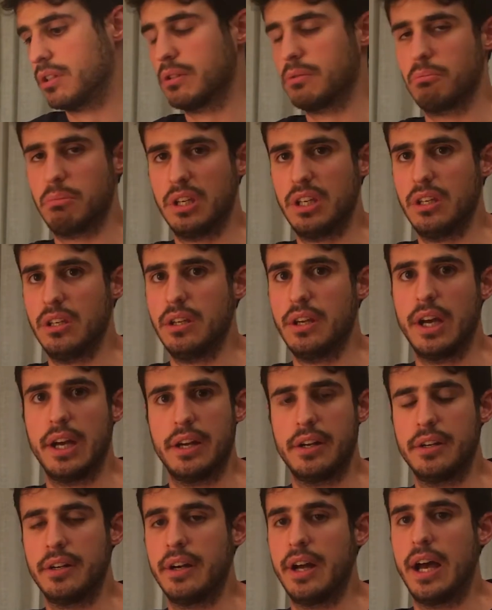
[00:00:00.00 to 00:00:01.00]
You can be
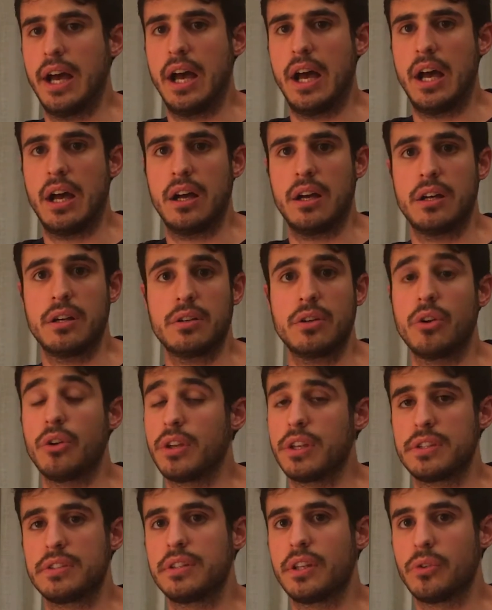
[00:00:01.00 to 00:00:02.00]
either a
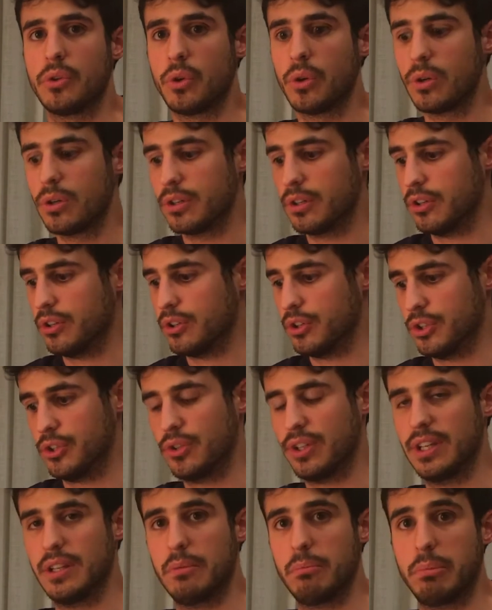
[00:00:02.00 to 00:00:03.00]
conquistador, or
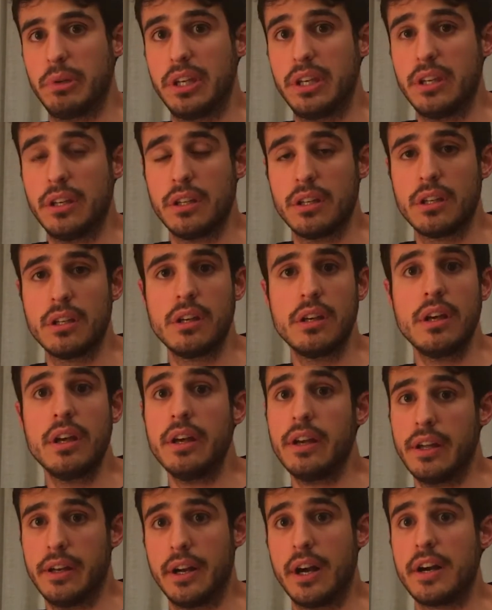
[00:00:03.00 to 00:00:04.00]
you can be
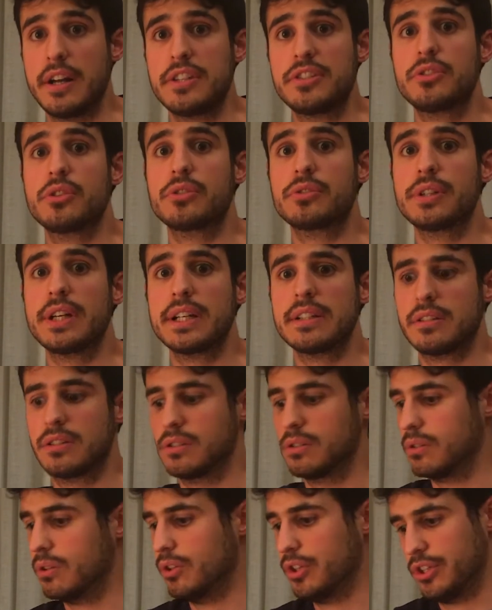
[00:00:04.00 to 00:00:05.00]
an
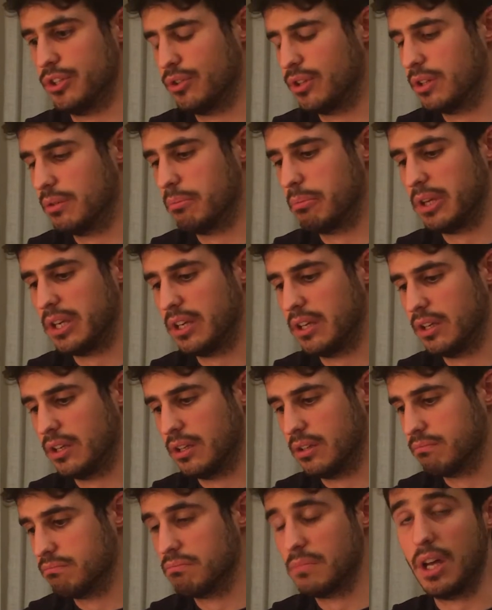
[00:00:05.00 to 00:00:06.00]
aristocrat, or you can
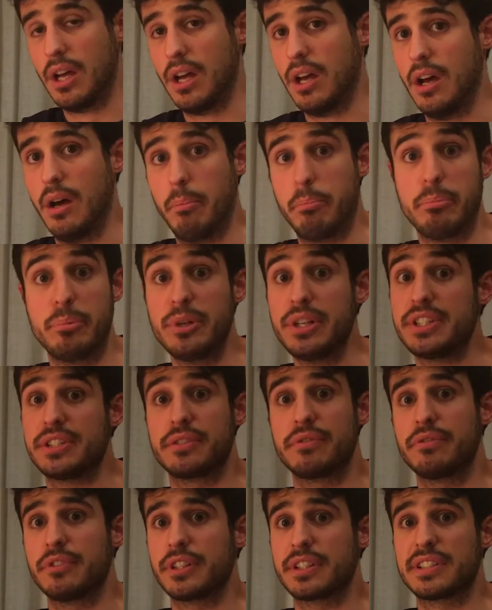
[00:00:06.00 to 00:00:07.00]
be a
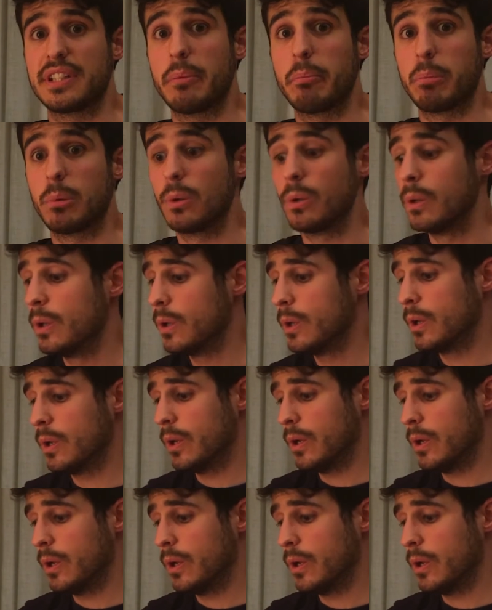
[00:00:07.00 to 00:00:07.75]
priest, for example.